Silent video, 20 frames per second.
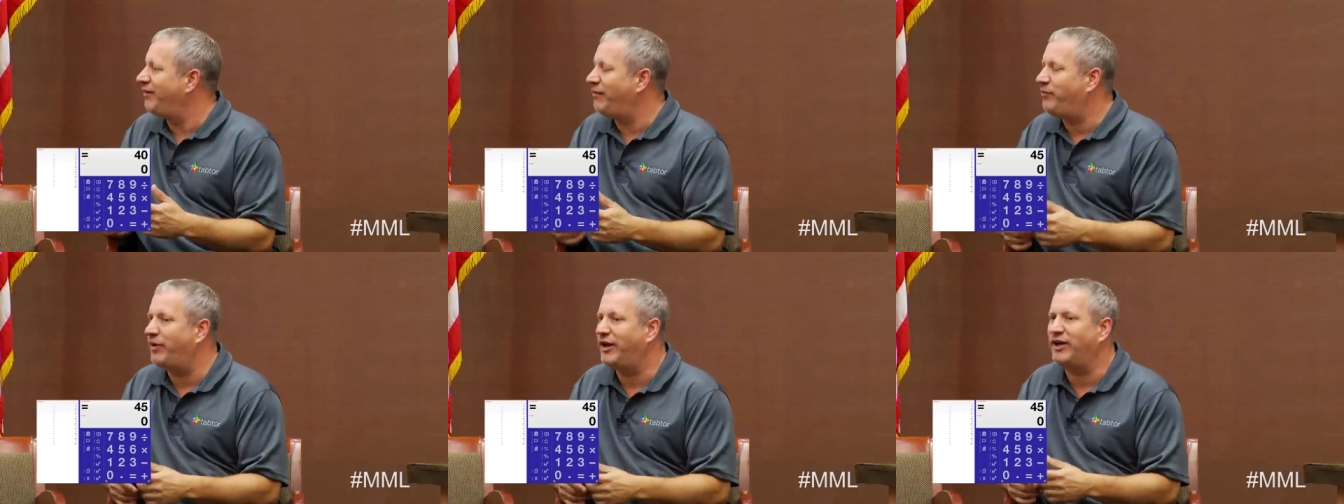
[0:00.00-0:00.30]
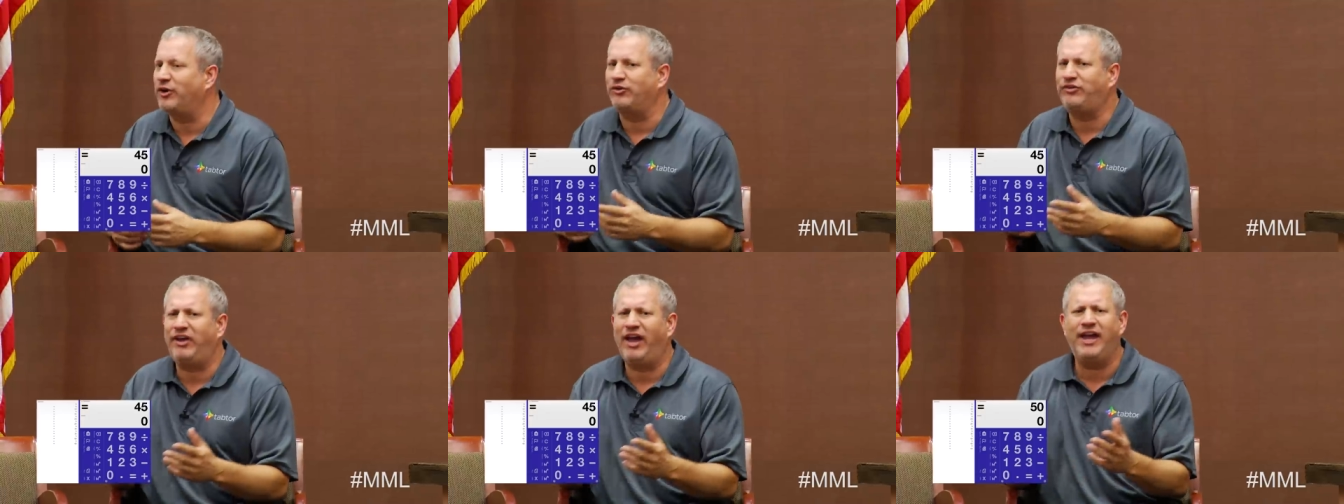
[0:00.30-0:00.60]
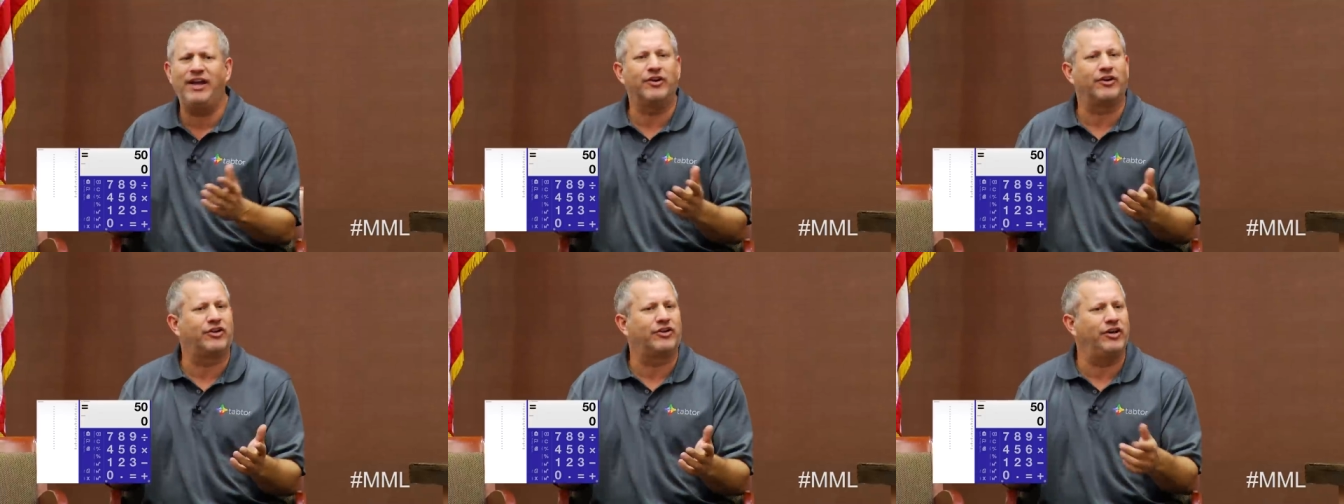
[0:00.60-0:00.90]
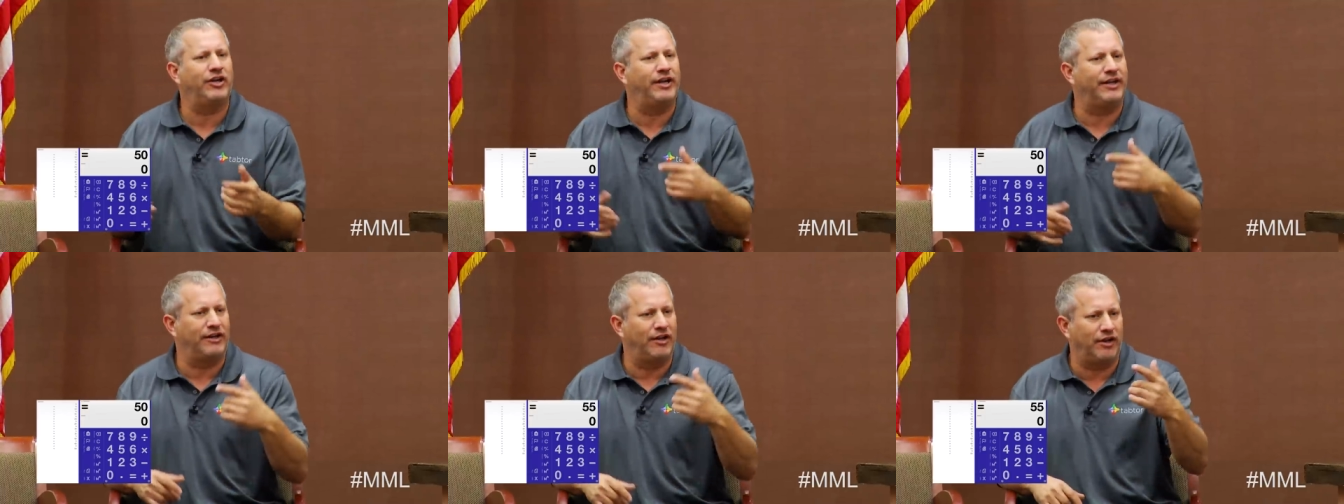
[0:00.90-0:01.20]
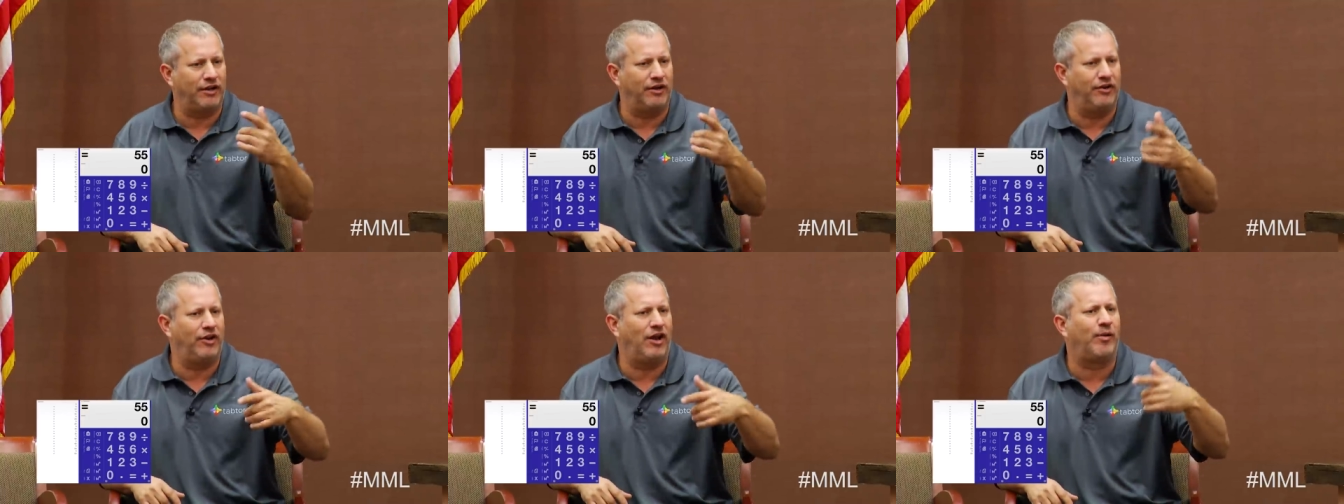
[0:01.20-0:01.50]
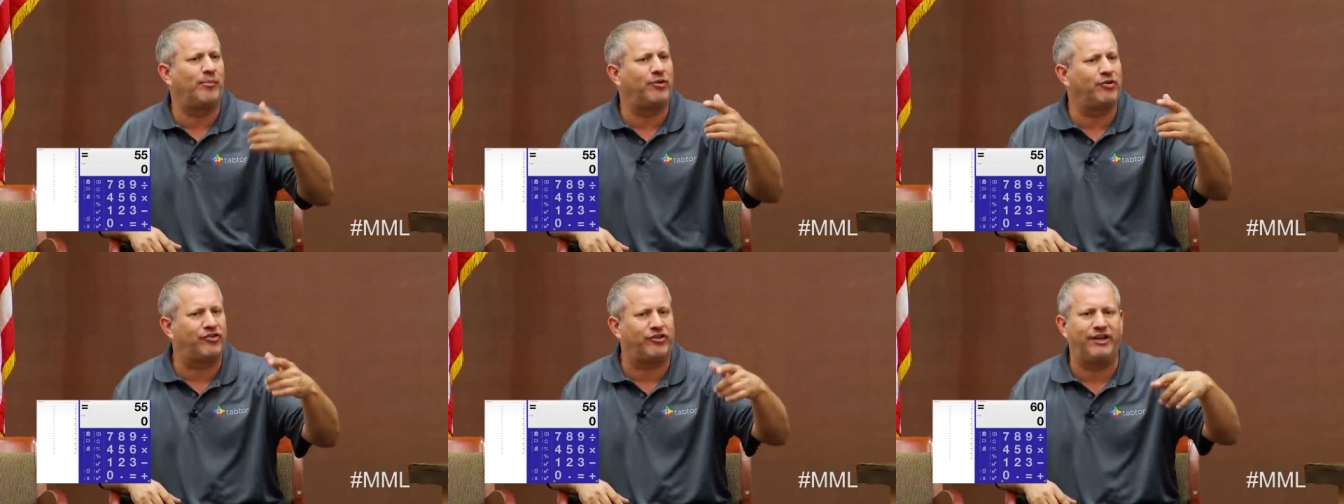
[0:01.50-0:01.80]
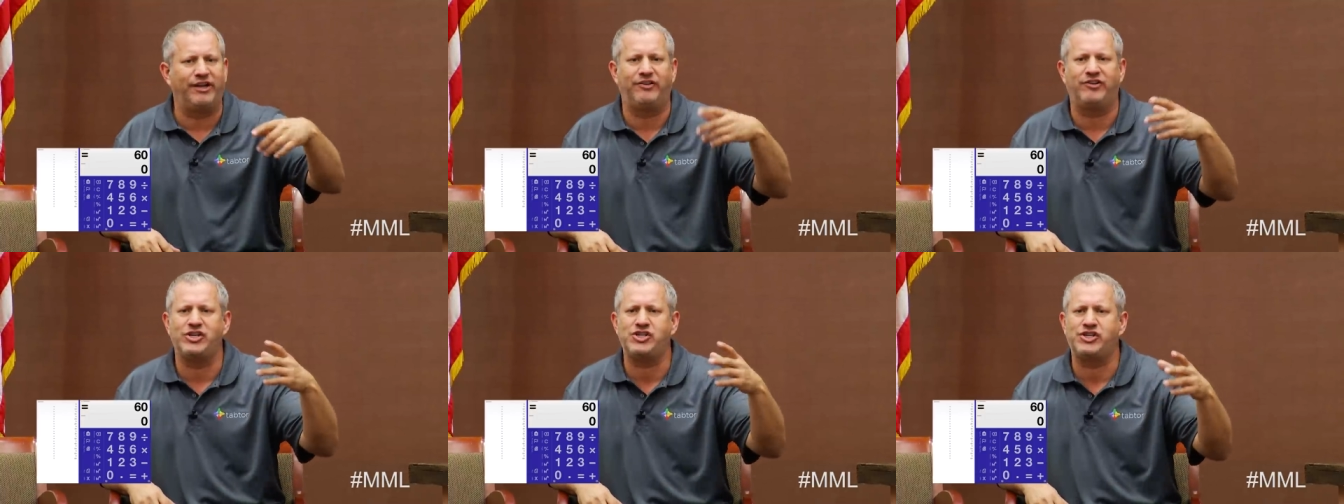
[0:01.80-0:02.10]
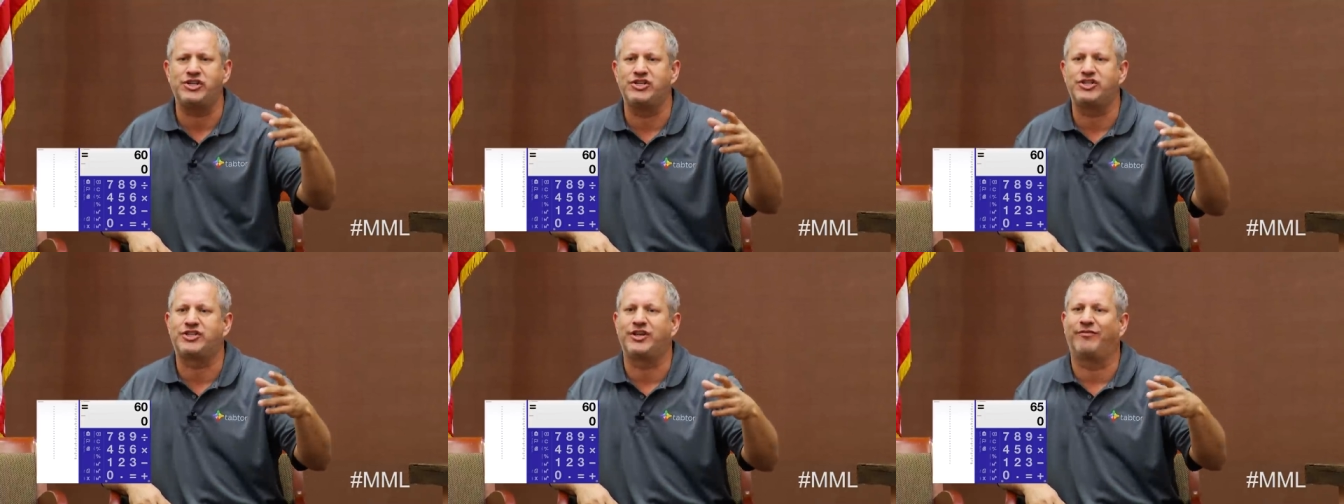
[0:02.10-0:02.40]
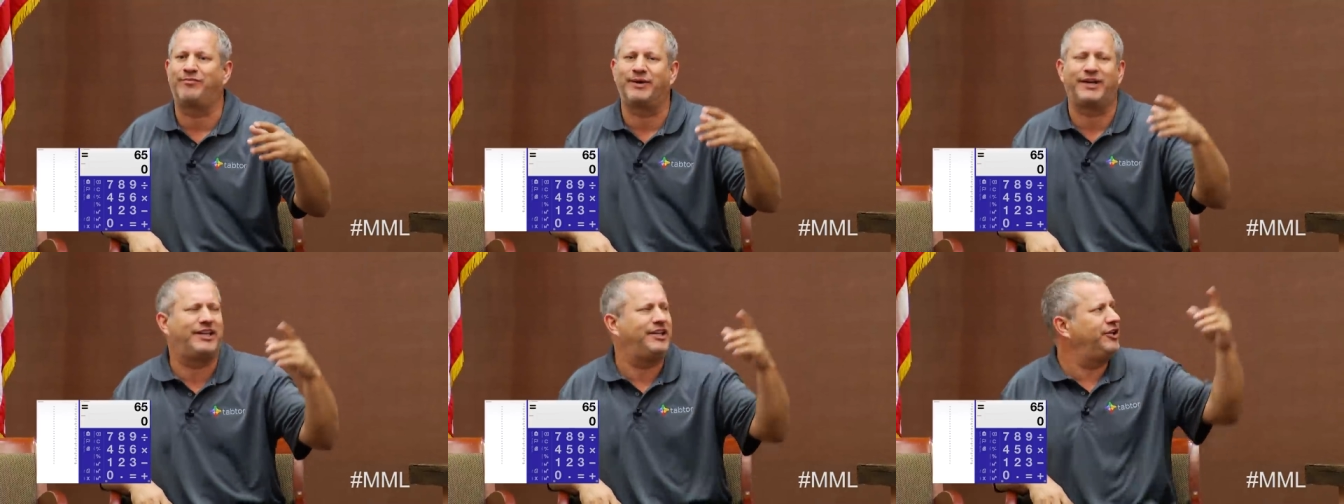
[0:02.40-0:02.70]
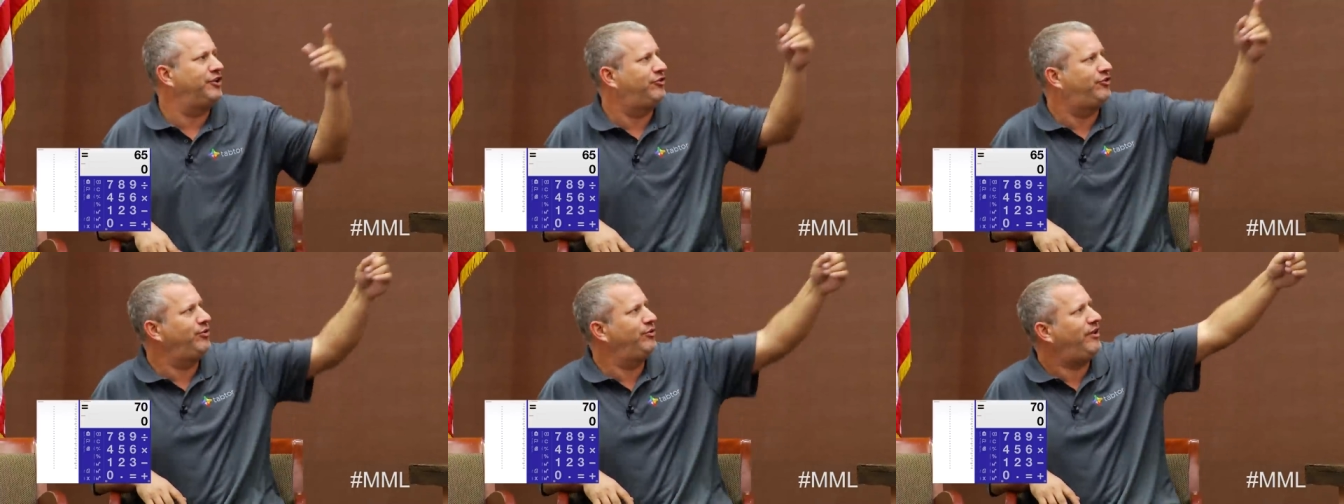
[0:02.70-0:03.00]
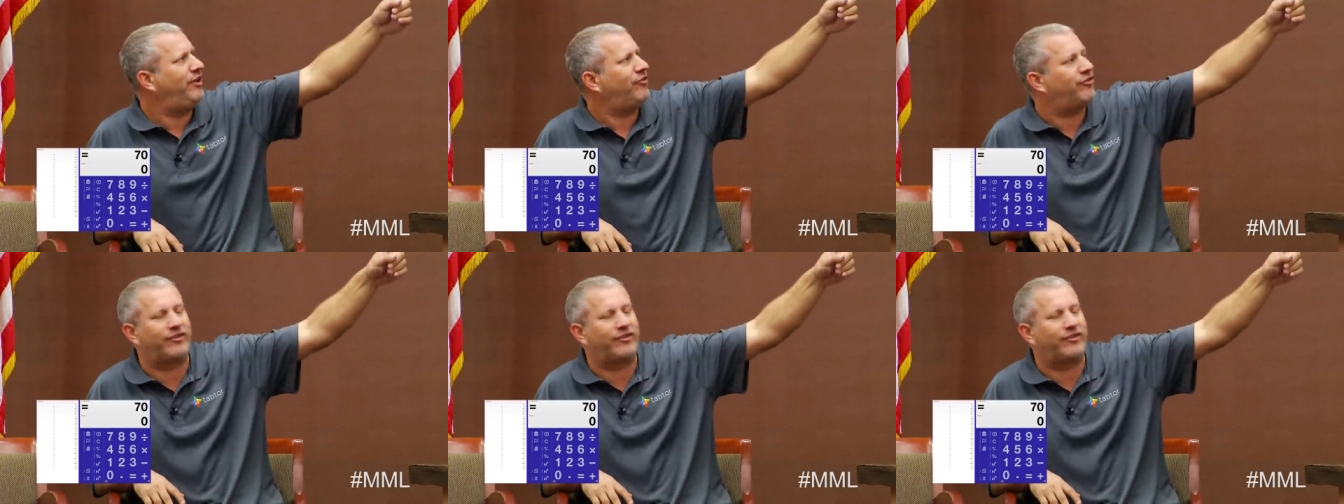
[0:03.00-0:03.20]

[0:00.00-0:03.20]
buddy goes, hey, you're good at numbers and addition and stuff, but can you do this?